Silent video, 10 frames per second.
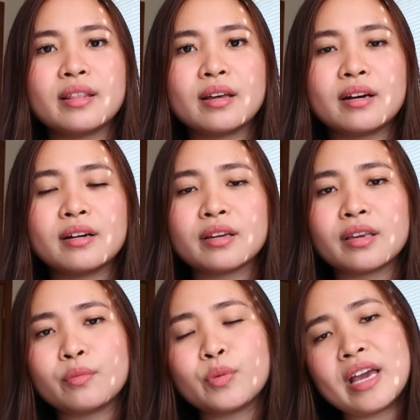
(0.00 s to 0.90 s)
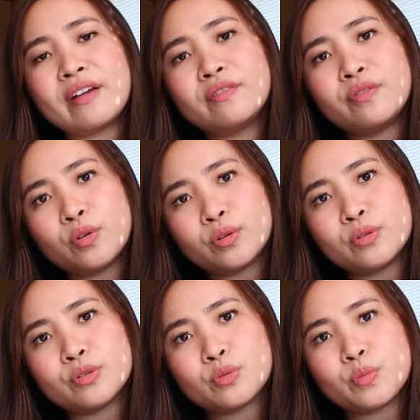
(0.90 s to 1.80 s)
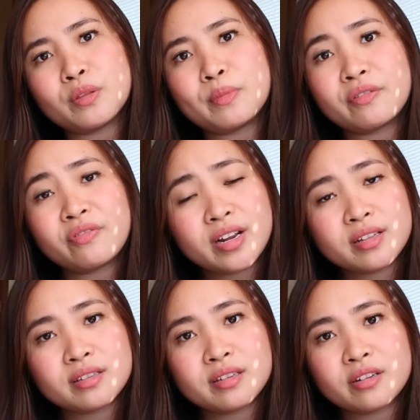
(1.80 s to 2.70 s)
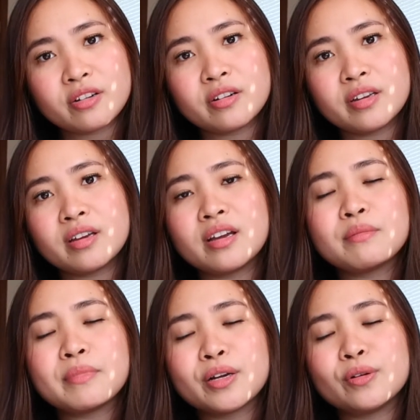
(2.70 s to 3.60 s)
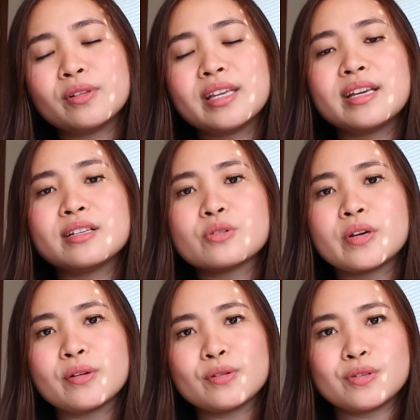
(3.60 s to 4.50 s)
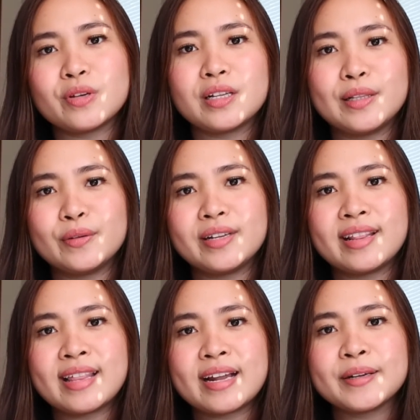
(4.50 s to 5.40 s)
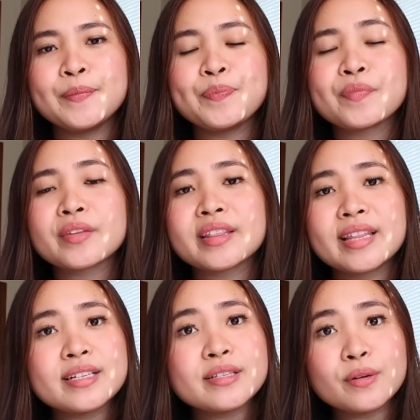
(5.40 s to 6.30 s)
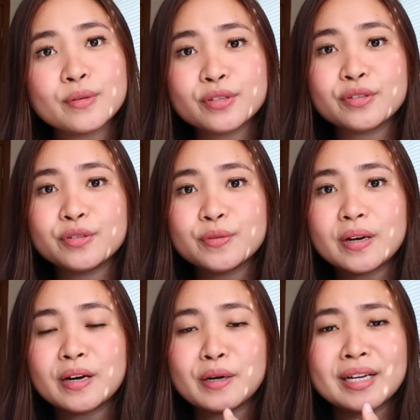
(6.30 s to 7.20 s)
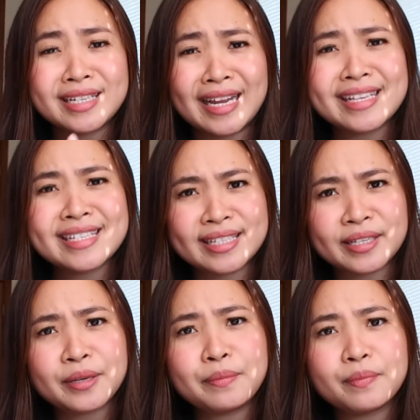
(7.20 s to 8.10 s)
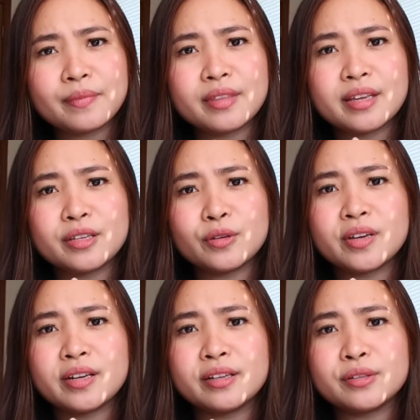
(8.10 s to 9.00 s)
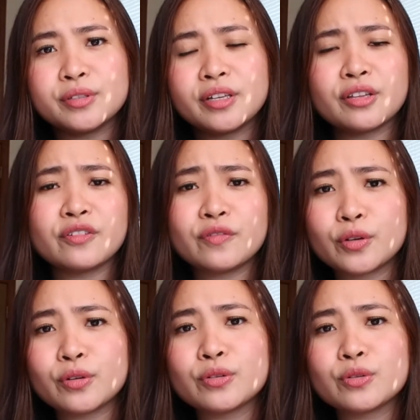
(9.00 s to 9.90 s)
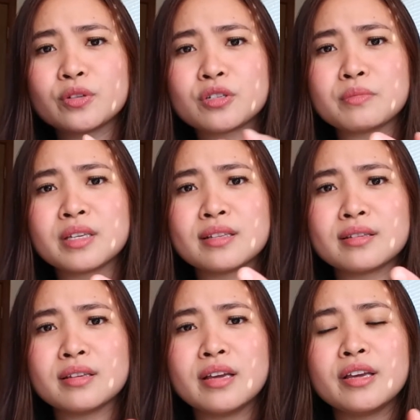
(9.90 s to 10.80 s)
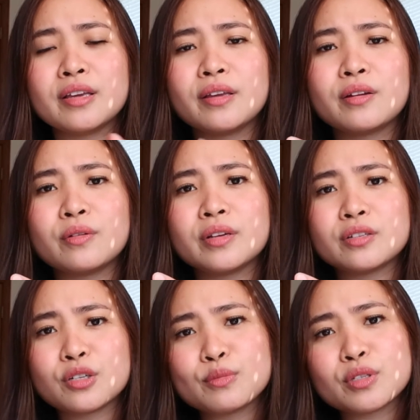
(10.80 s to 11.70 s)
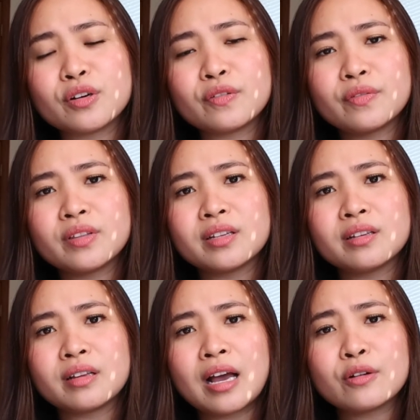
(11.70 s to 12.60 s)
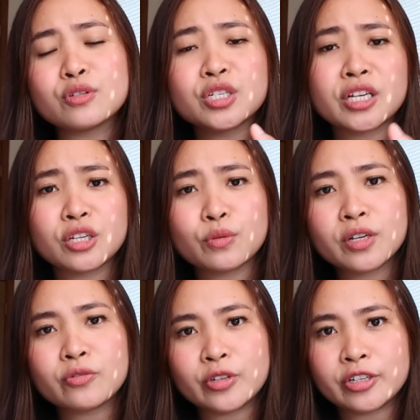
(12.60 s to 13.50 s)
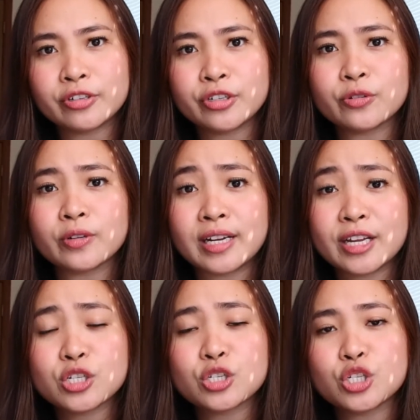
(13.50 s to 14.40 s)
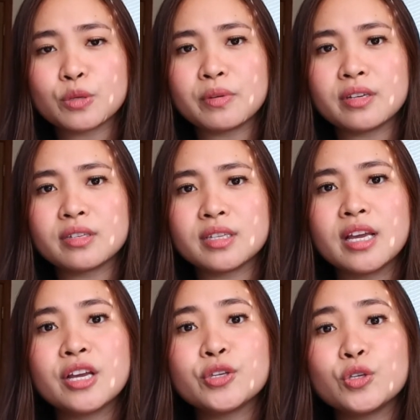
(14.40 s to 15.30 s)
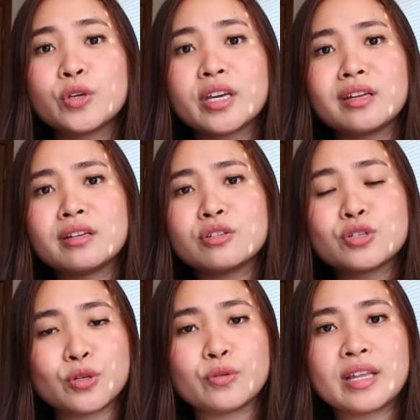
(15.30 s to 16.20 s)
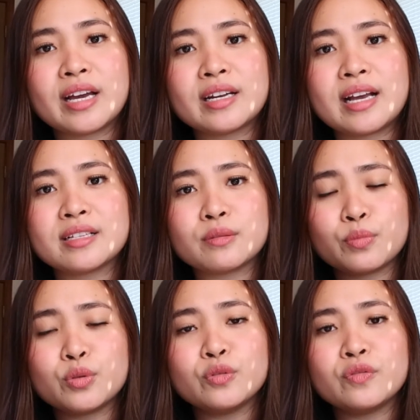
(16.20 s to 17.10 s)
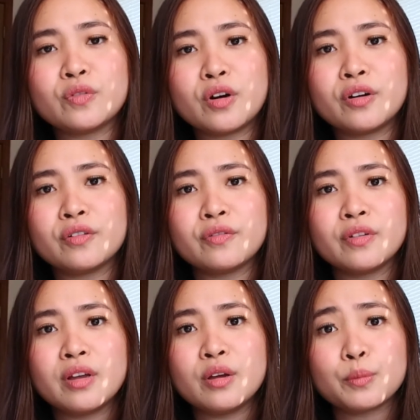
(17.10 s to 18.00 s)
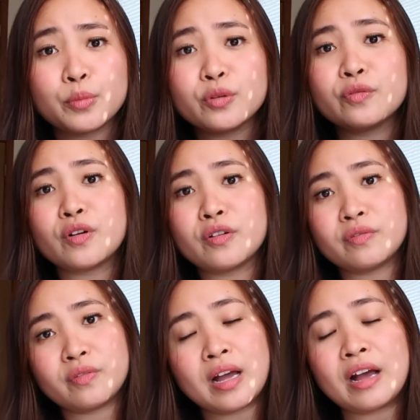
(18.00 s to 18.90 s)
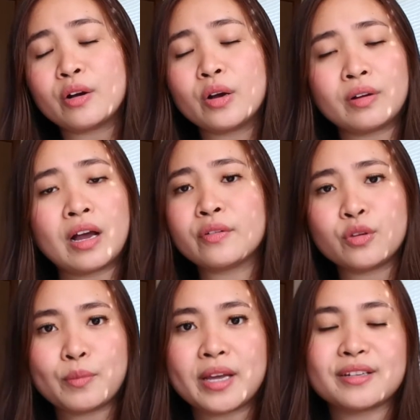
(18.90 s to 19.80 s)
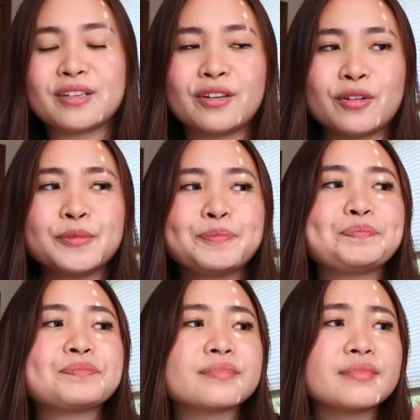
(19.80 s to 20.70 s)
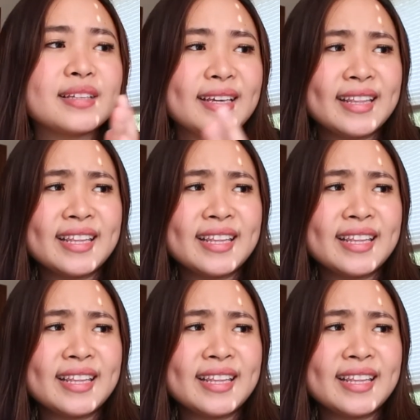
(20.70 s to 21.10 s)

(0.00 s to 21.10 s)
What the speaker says: we have photos with my friends in Korea and my colleagues, so I also included that. That's also a nice tip, that you can include other photos, which means, in terms of how genuine your relationship is, you can show that as a proof of how you met, The